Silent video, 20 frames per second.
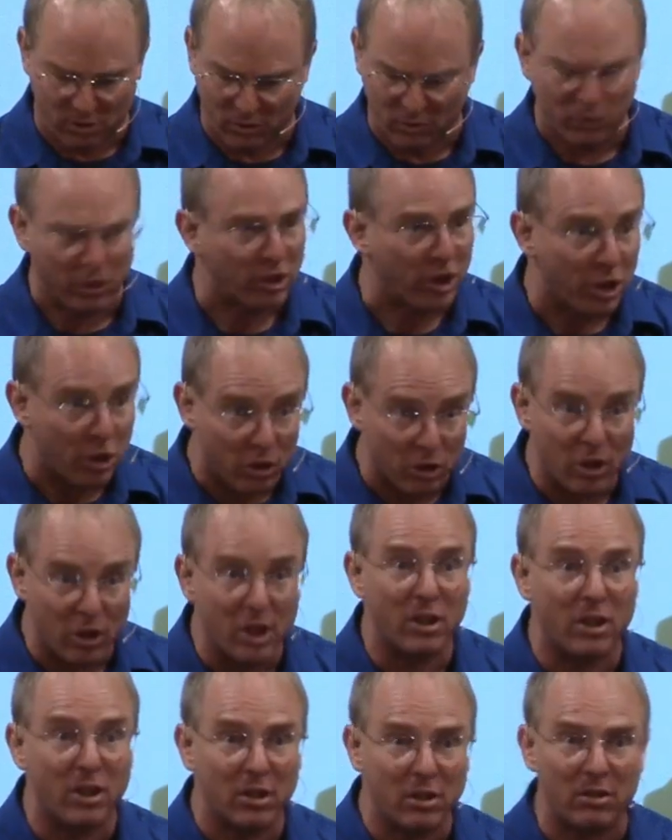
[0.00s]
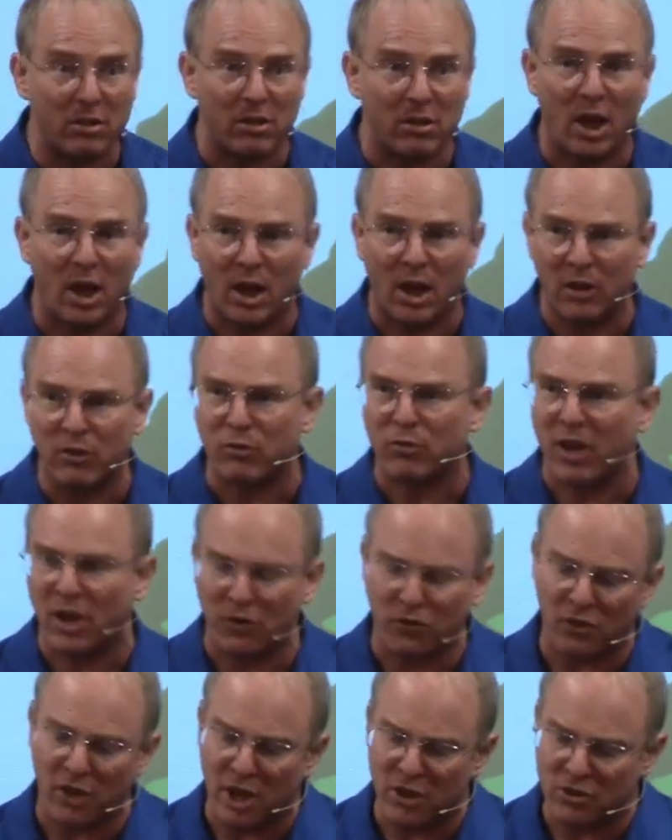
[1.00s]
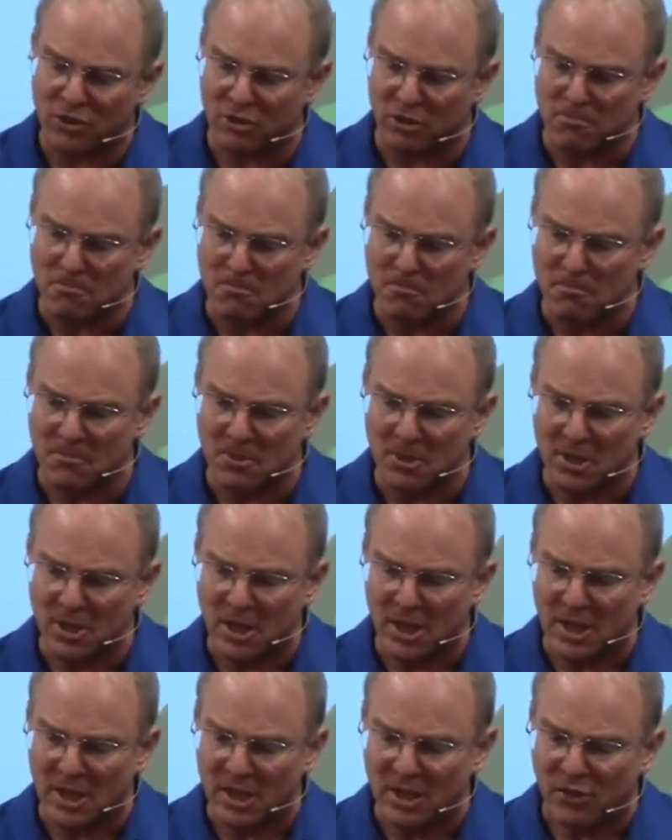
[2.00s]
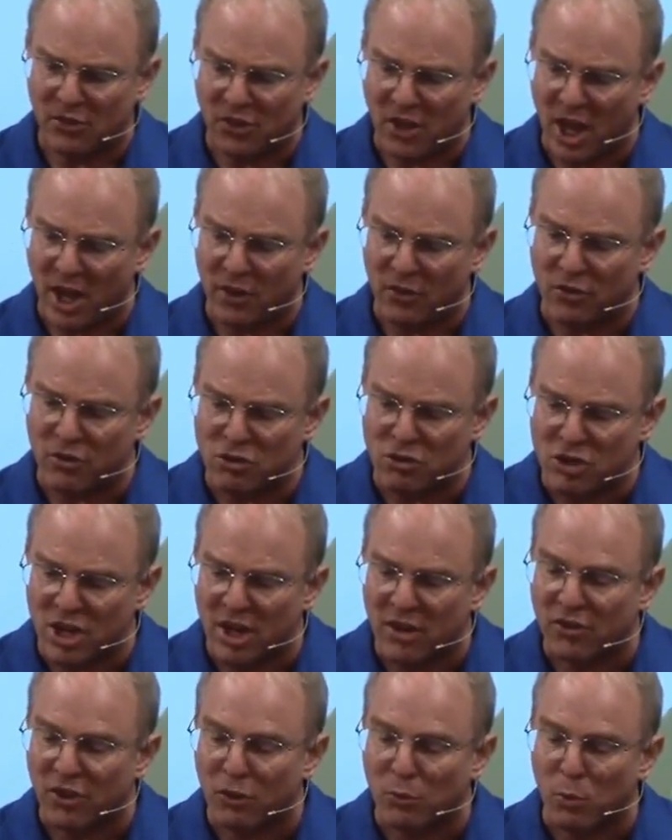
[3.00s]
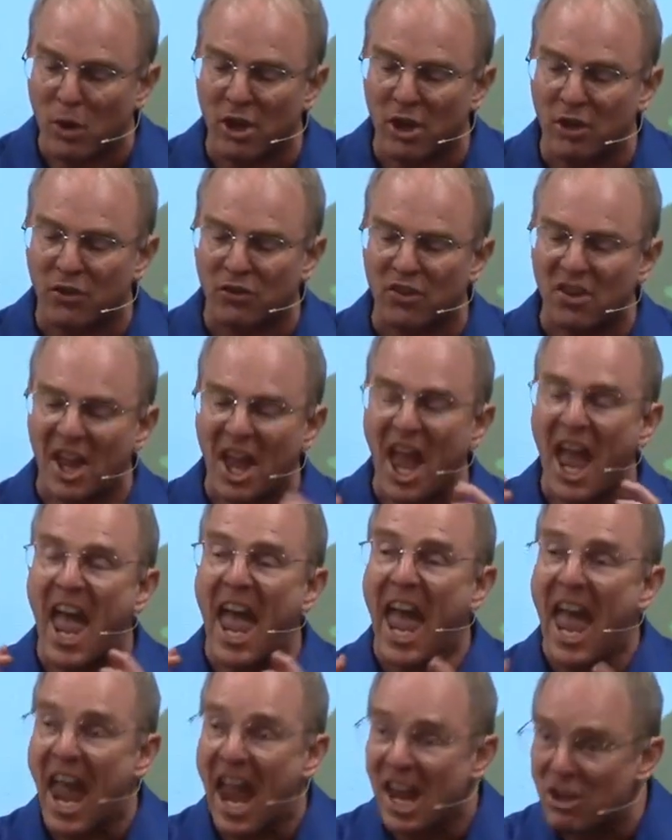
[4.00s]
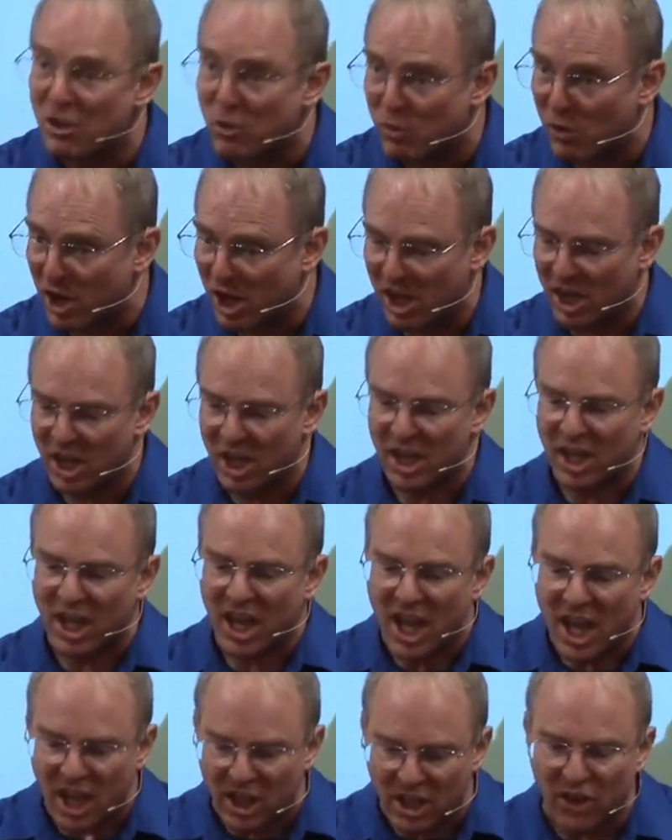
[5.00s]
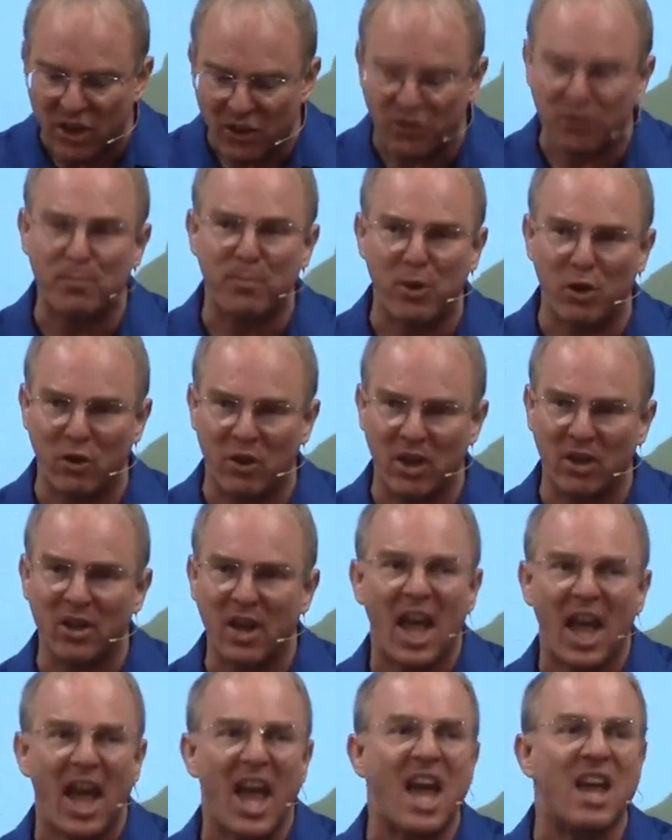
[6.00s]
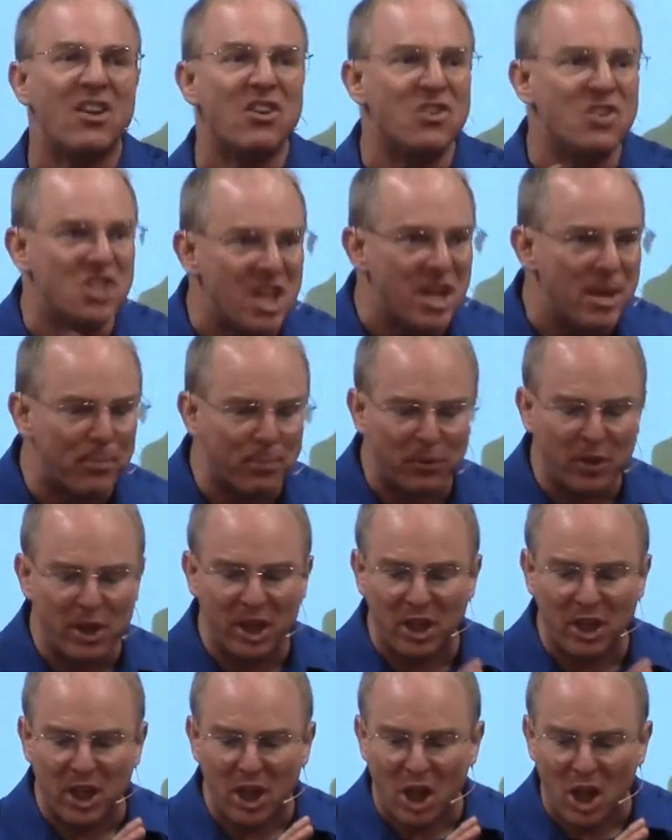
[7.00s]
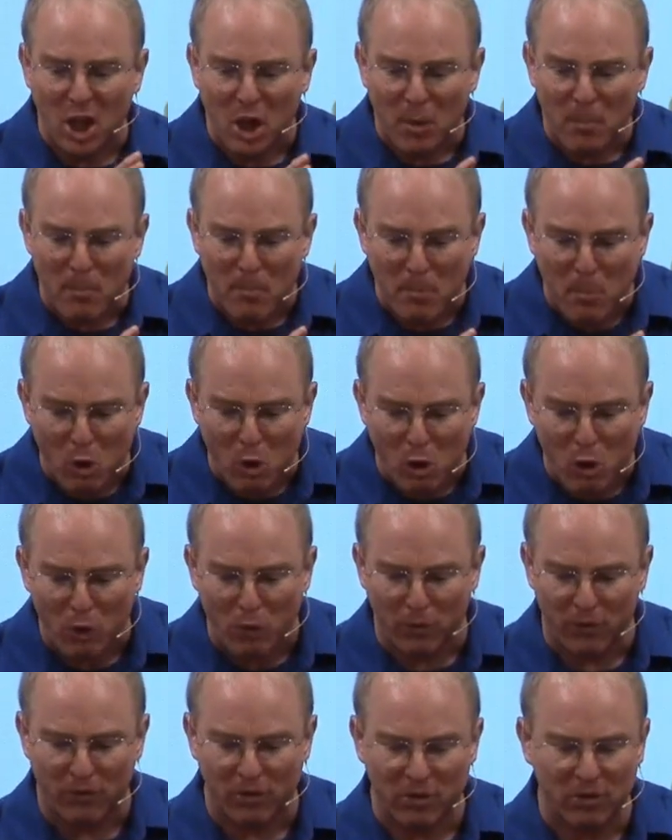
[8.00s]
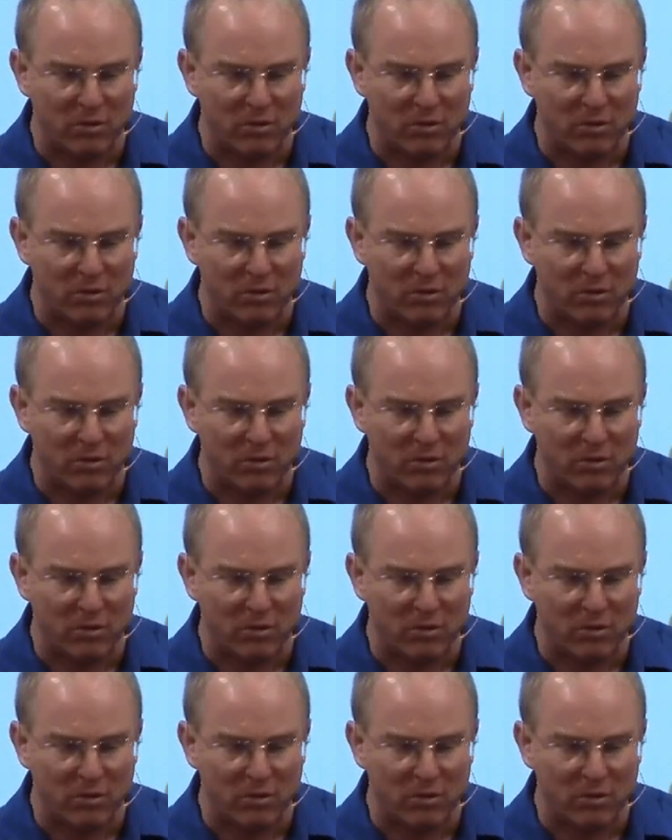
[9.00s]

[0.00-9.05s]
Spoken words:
really good translation, says Jesus was angry in his spirit and deeply moved.